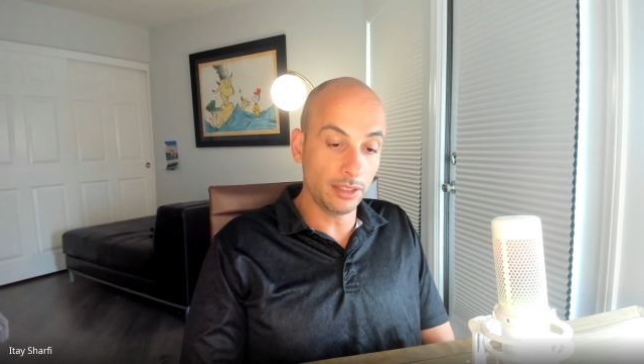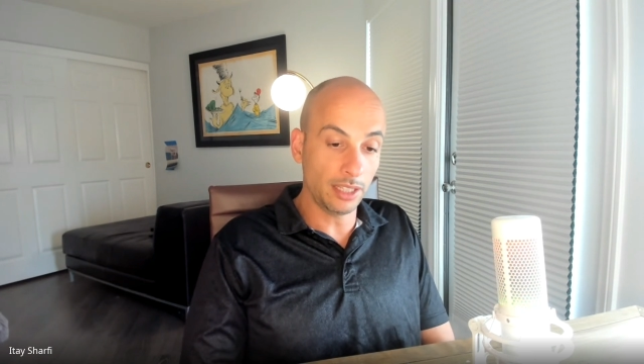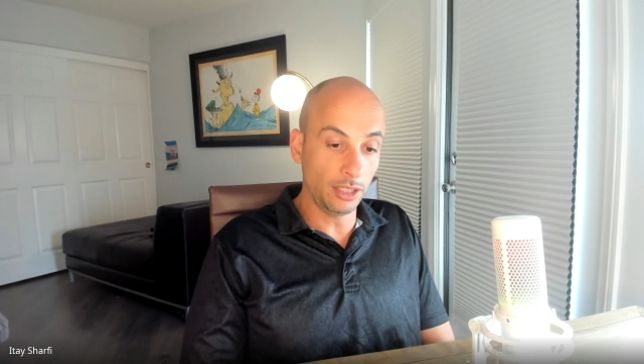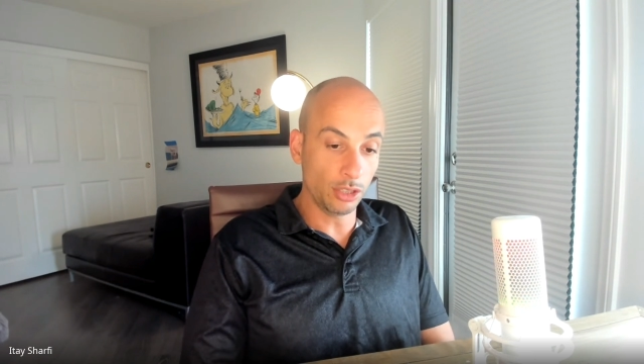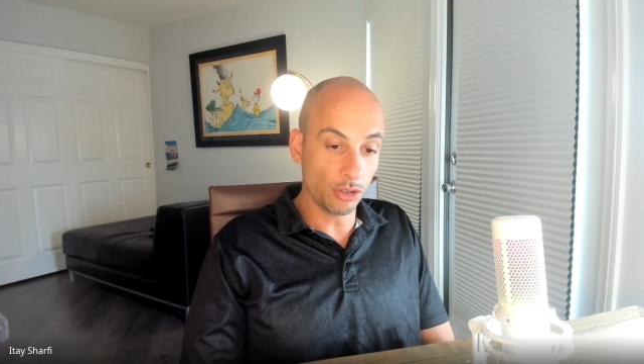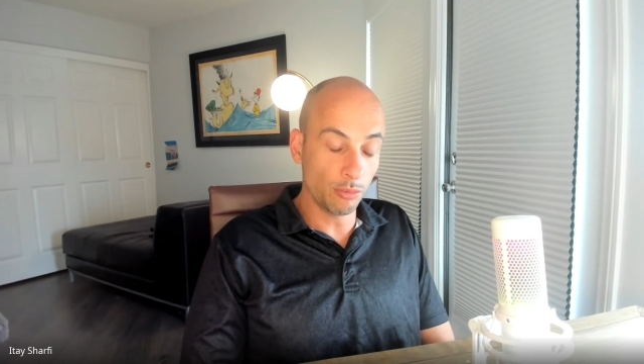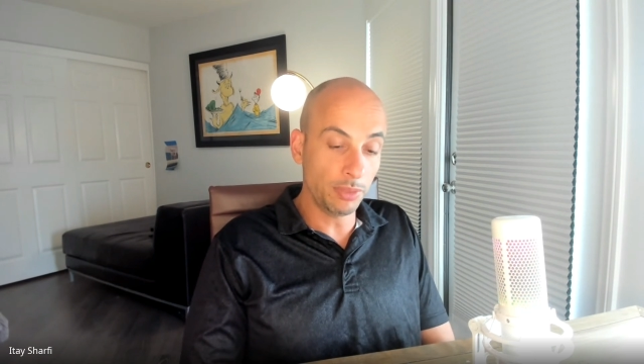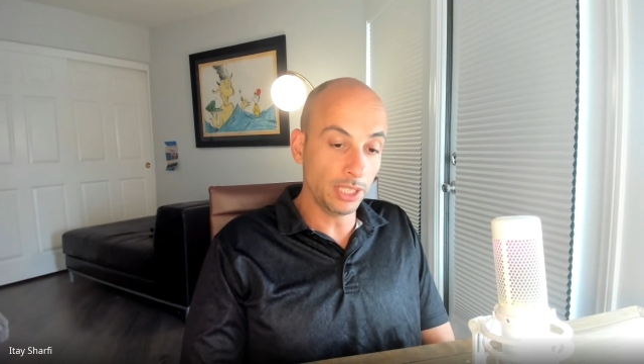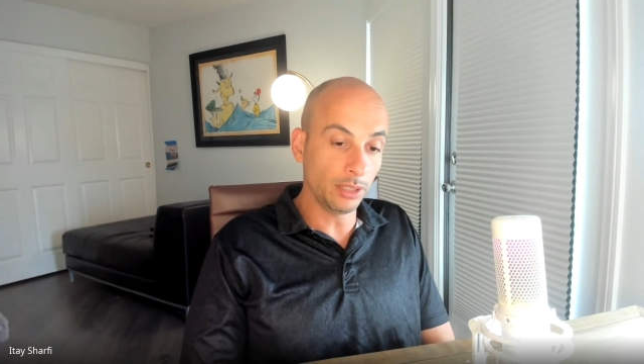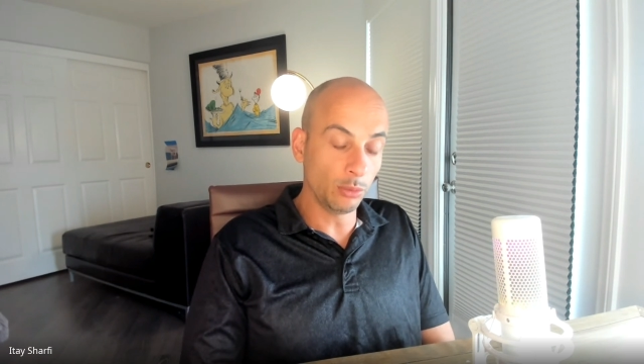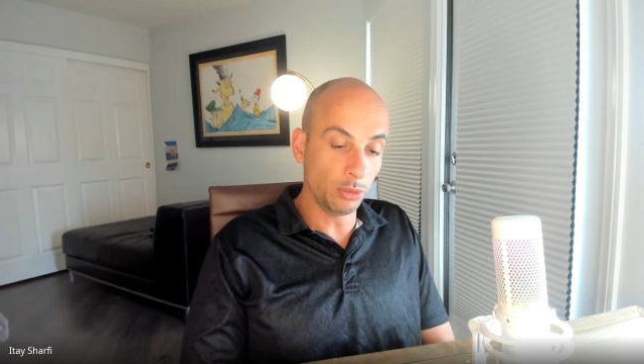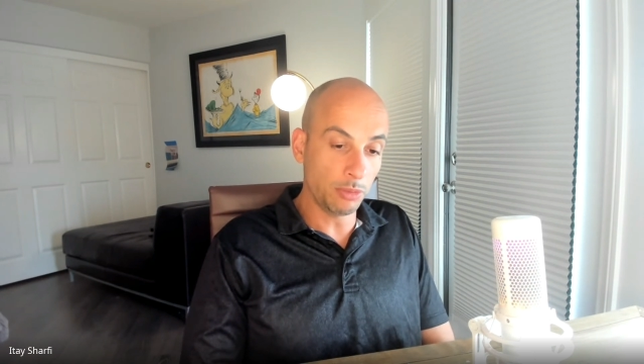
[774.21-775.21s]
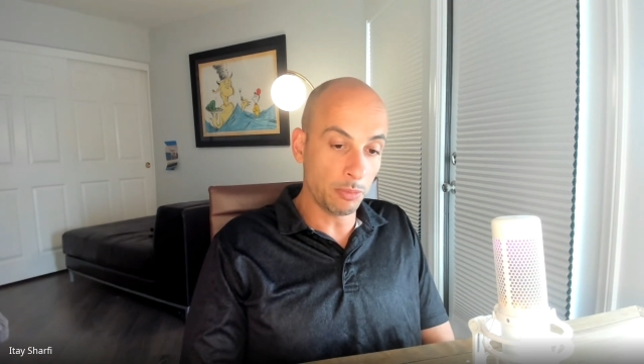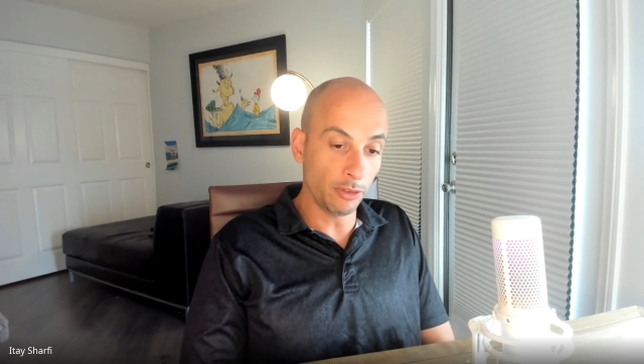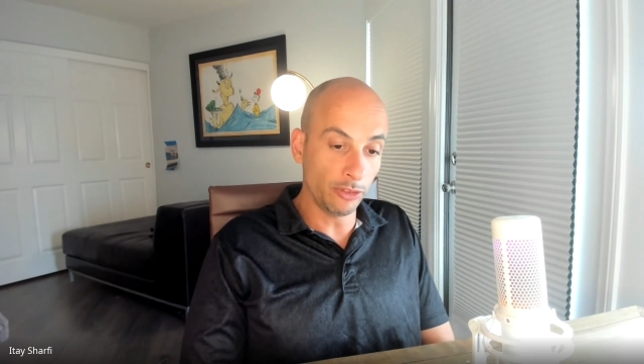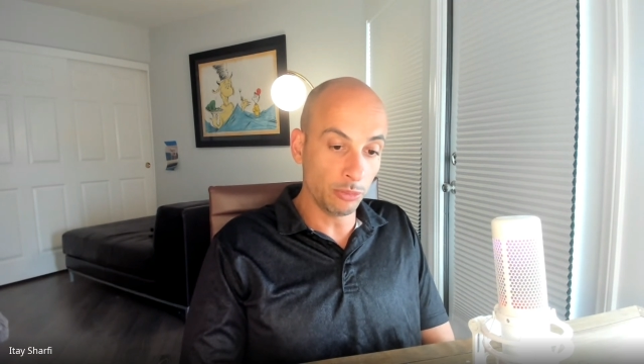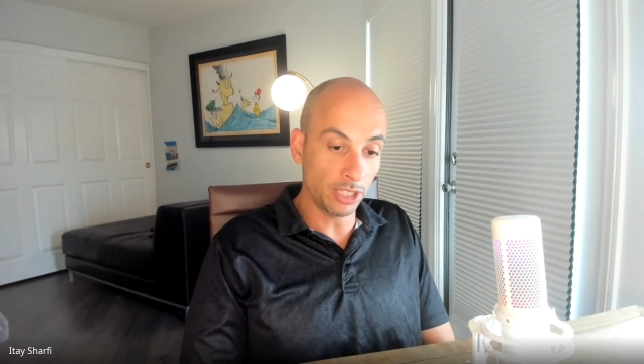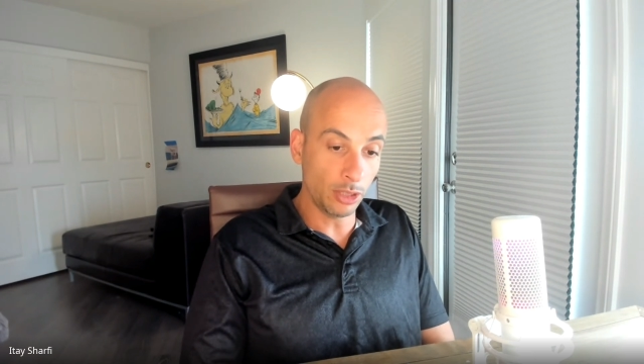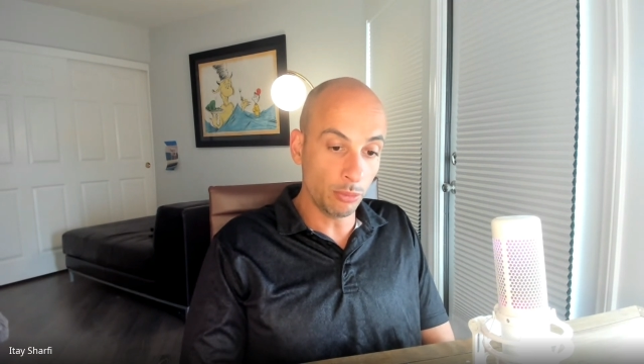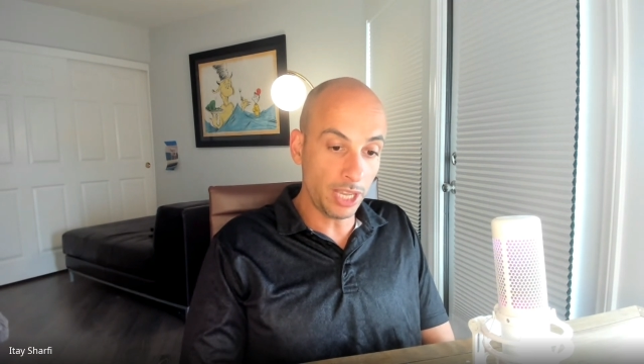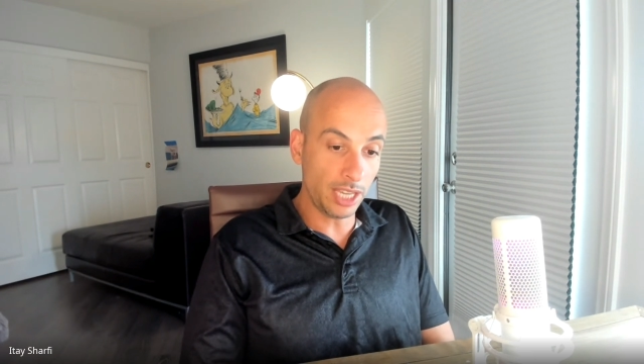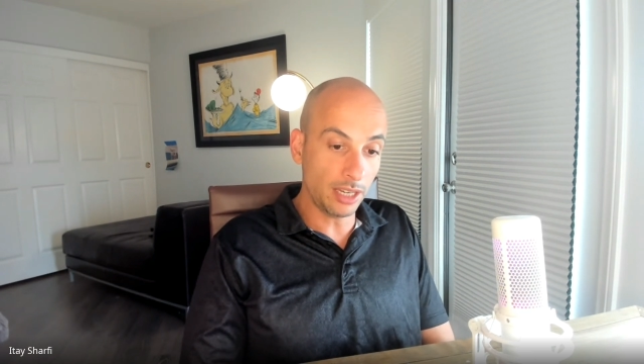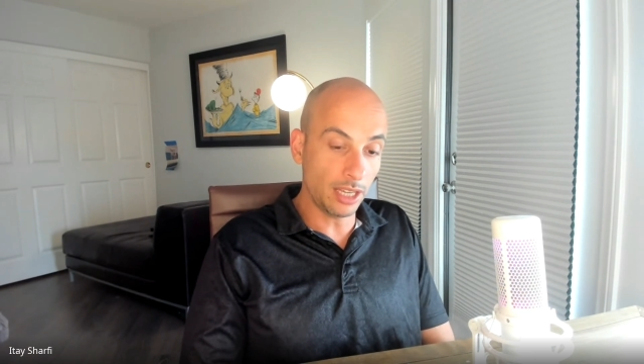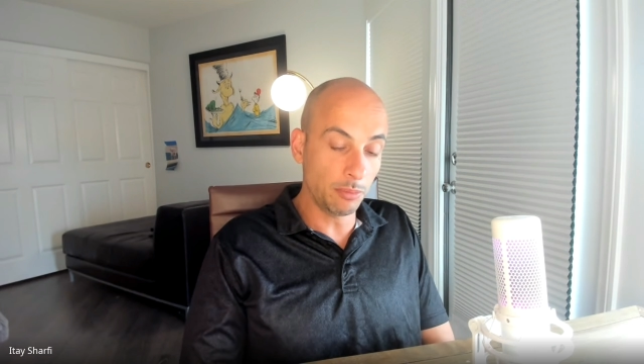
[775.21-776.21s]
then you're competing with people from the
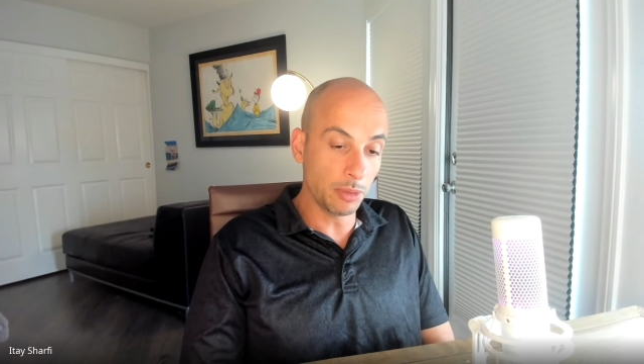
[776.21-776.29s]
domain and